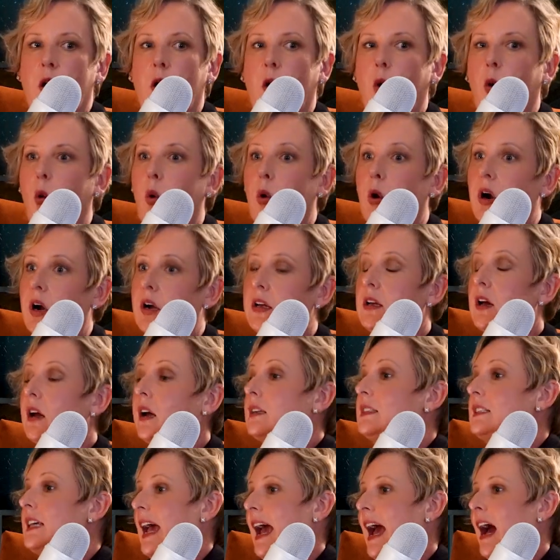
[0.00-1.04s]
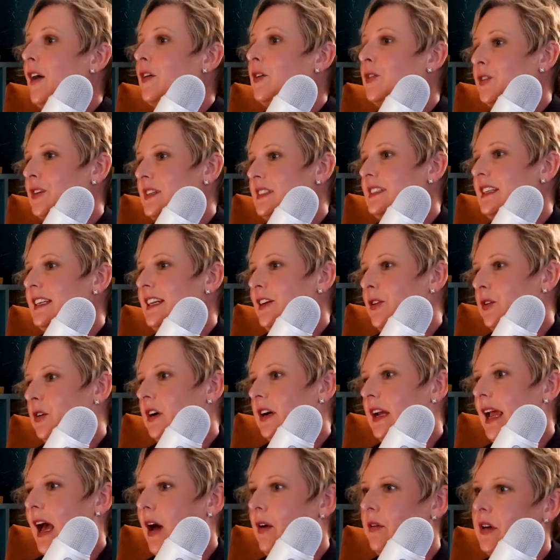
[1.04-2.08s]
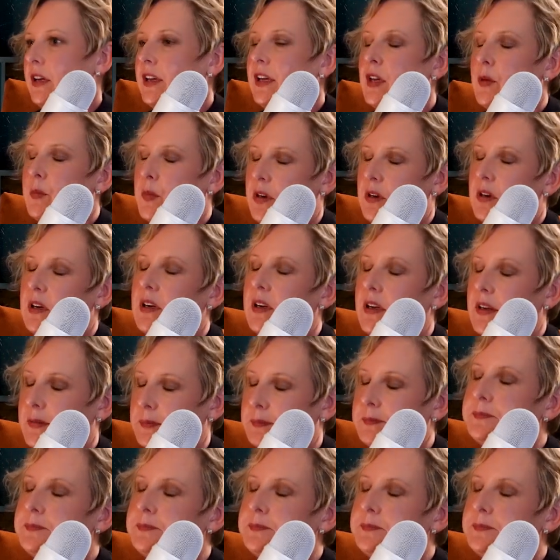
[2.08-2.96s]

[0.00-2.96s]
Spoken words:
or a town or a city or a county community.